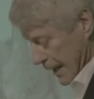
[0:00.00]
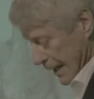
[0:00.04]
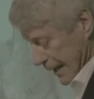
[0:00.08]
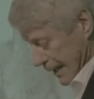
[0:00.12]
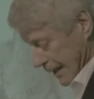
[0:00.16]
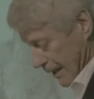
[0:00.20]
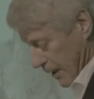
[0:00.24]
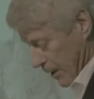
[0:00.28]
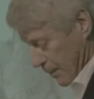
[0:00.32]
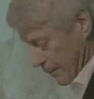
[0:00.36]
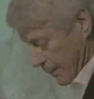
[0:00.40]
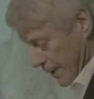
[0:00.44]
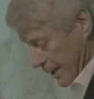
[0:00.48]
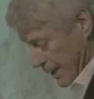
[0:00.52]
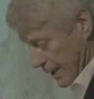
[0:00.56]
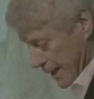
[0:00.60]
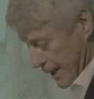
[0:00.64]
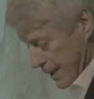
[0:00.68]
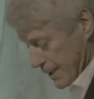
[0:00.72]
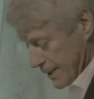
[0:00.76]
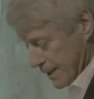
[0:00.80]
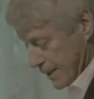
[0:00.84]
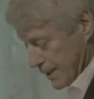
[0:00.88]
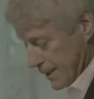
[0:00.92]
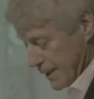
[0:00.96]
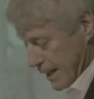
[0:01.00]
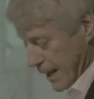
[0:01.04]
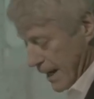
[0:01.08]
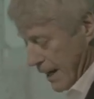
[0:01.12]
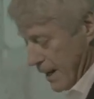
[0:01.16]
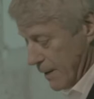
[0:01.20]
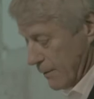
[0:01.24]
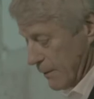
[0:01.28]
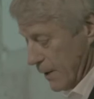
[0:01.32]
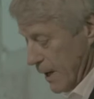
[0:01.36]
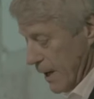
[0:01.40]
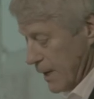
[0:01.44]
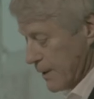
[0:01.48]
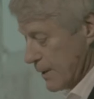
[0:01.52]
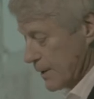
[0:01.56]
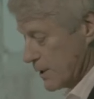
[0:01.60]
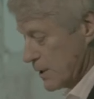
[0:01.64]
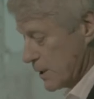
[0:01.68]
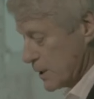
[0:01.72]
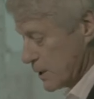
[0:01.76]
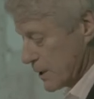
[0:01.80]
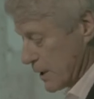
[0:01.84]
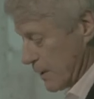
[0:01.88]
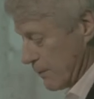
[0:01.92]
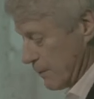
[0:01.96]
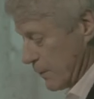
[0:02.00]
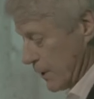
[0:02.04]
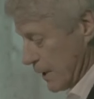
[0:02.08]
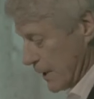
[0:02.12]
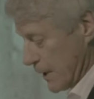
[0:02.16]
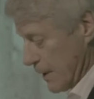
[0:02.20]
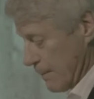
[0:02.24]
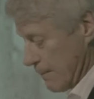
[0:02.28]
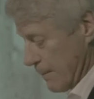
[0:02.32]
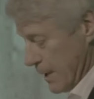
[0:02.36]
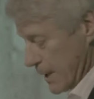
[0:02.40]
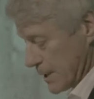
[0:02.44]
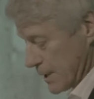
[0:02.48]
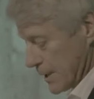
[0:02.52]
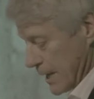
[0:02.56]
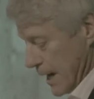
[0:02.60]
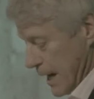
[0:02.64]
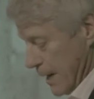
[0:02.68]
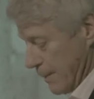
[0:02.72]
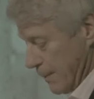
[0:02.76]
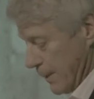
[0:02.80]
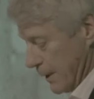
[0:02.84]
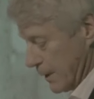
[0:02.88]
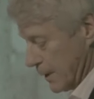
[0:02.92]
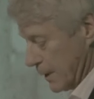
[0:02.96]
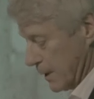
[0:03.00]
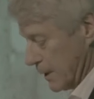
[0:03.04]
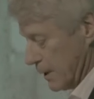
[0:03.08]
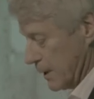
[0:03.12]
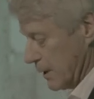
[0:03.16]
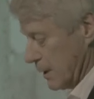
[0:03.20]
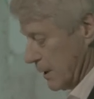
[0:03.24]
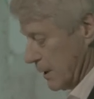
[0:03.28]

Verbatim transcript: it can't be a nice thing to have, this is something that must happen.